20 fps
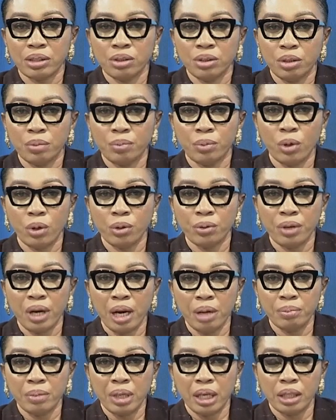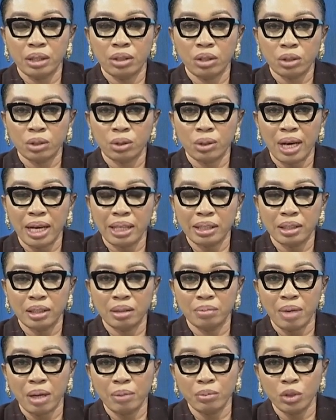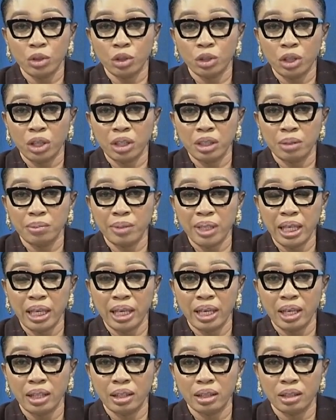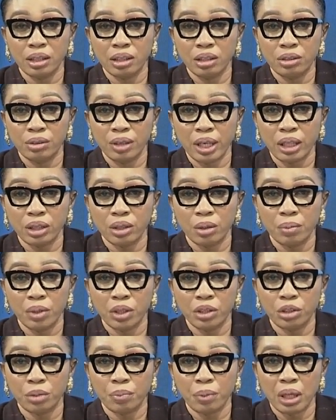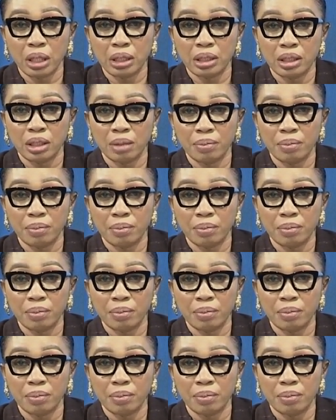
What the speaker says: to the program. Dr. Hassan Mahmud joins me here. He's the Director of Monetary Policy